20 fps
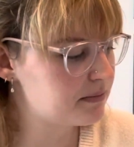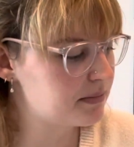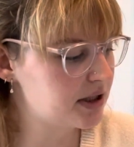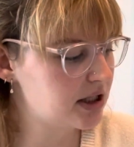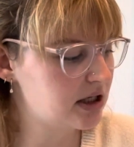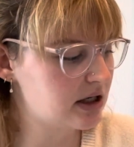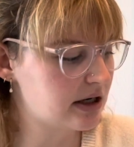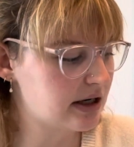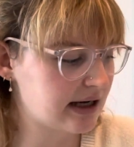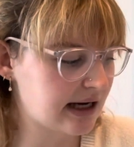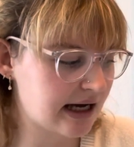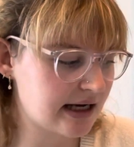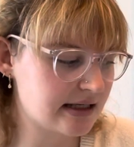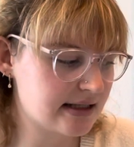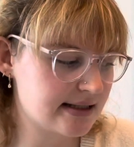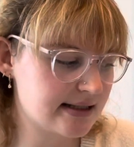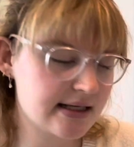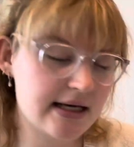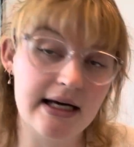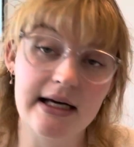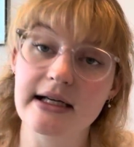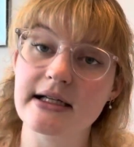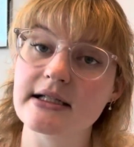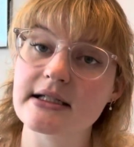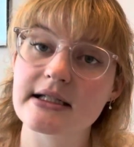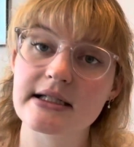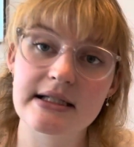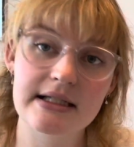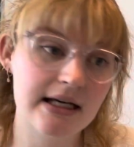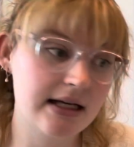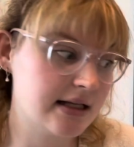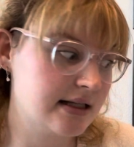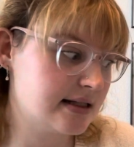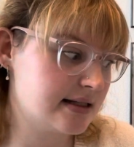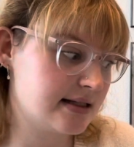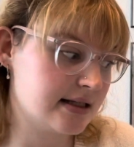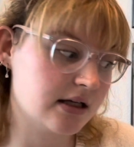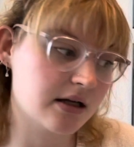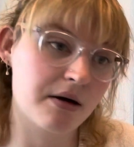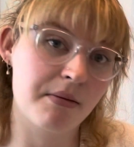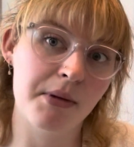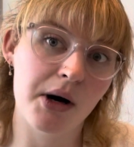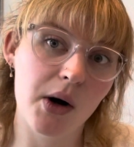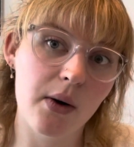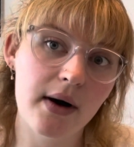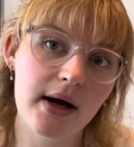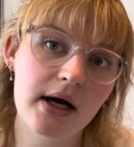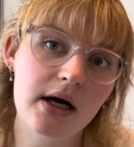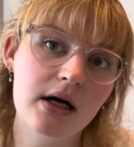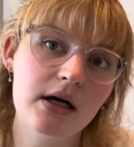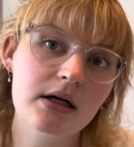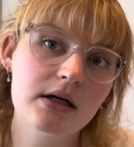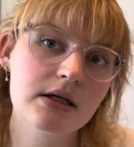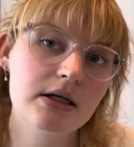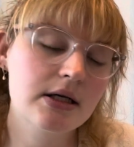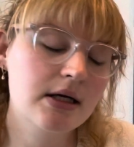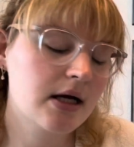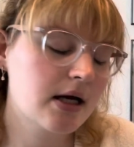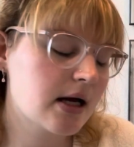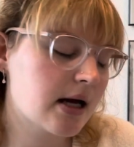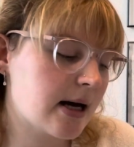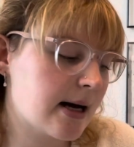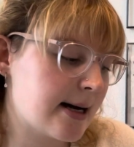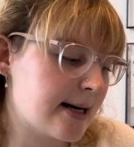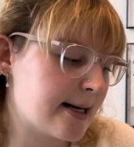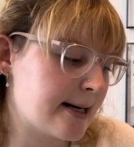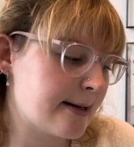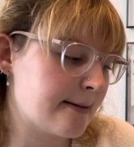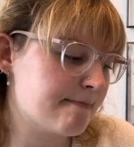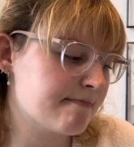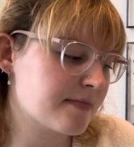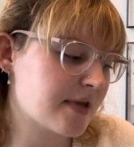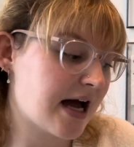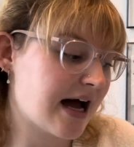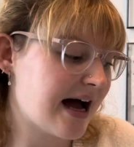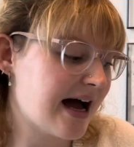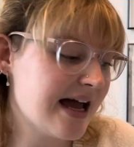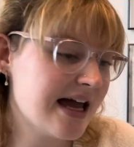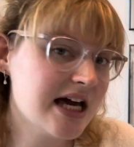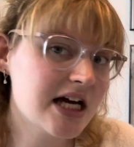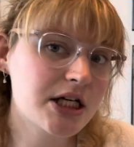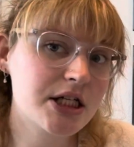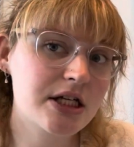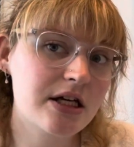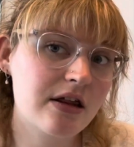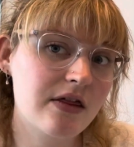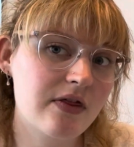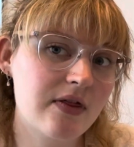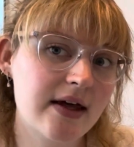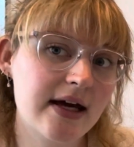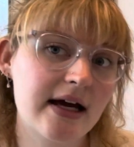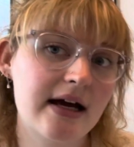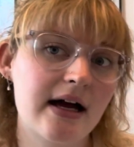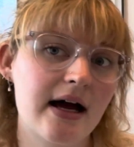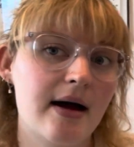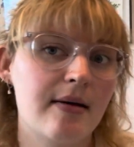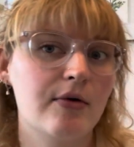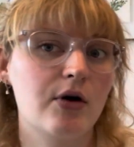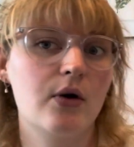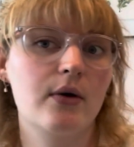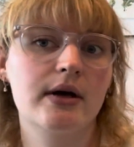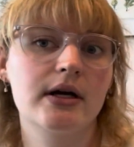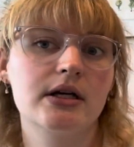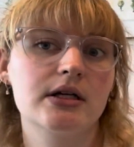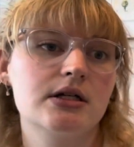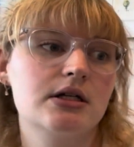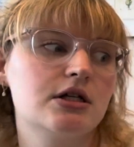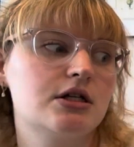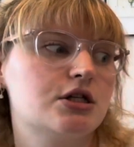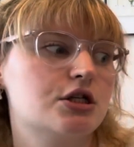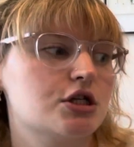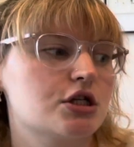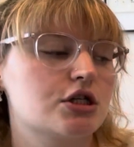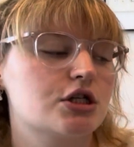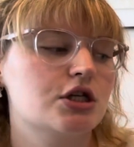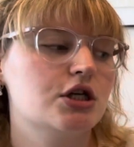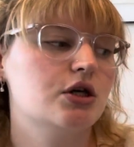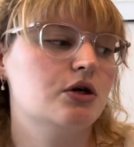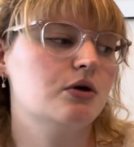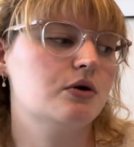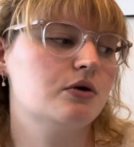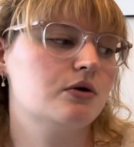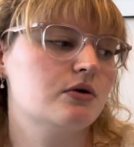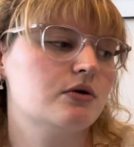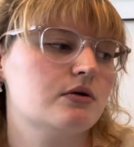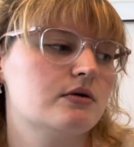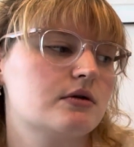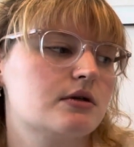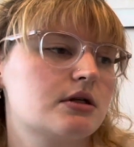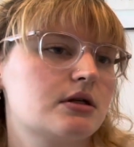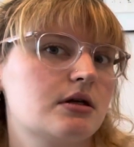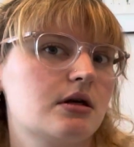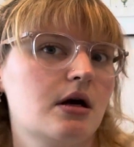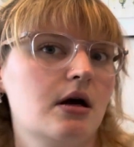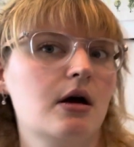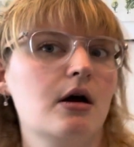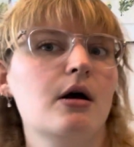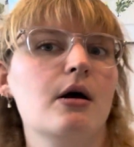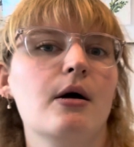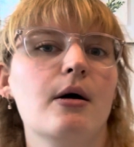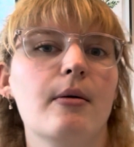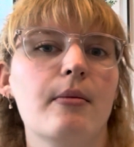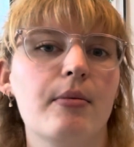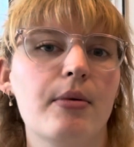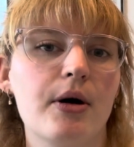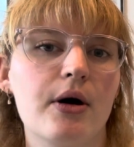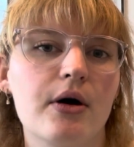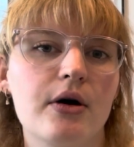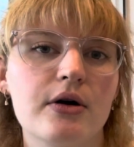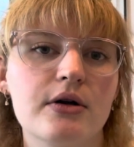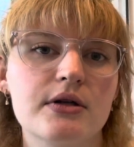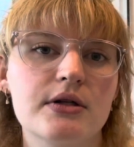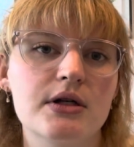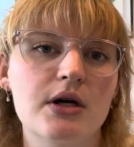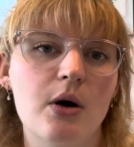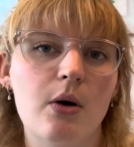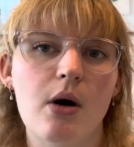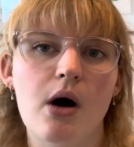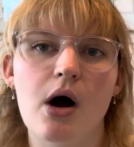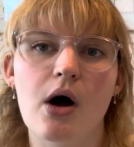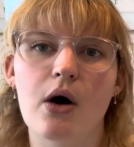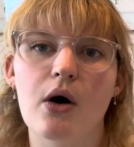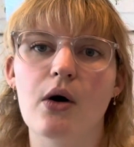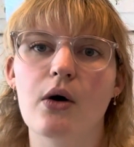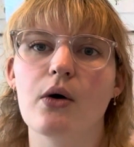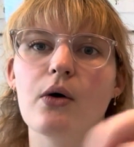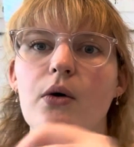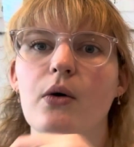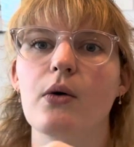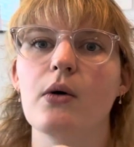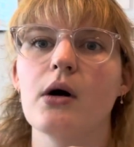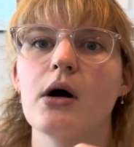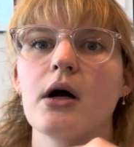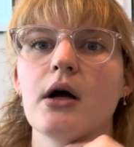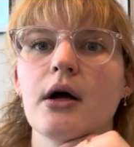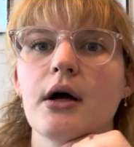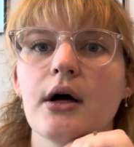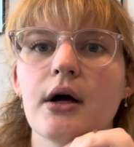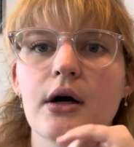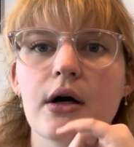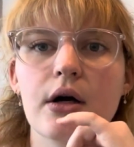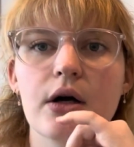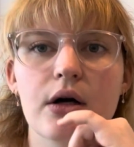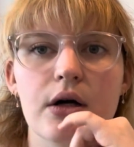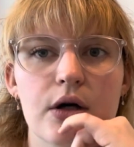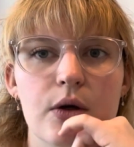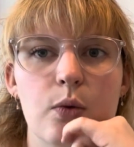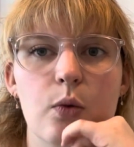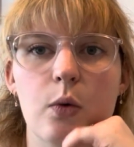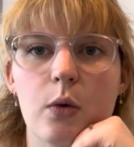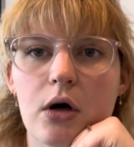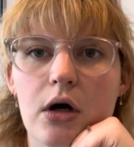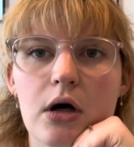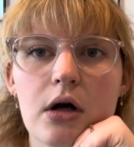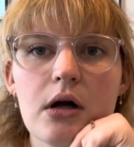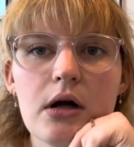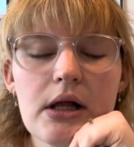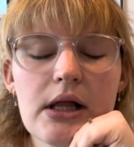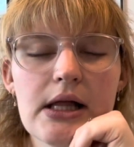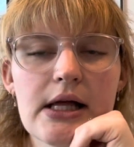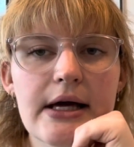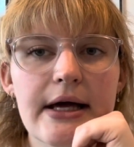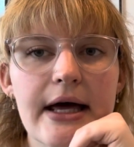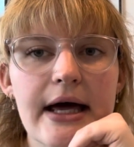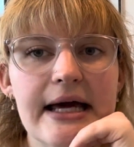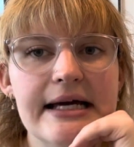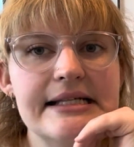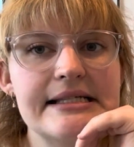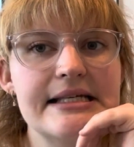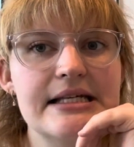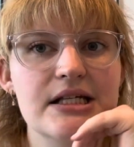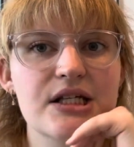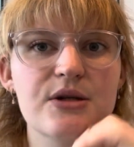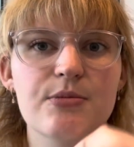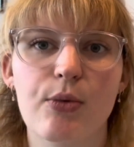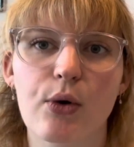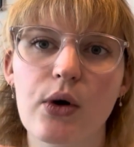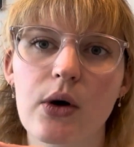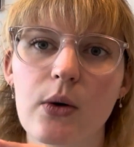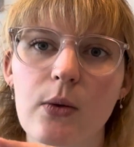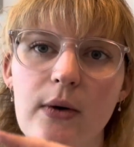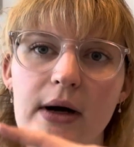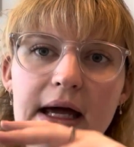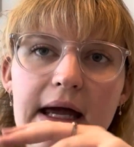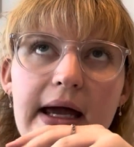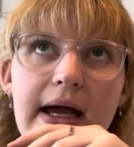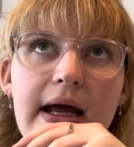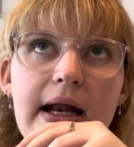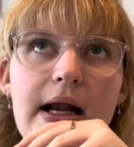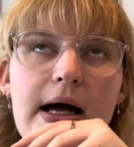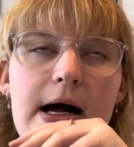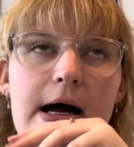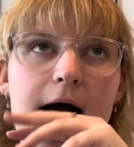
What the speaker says: Peer Ghent and Tynn Silk Mohair. I actually think I'm going to just use Purl Soho Good Wool. It's a sport weight.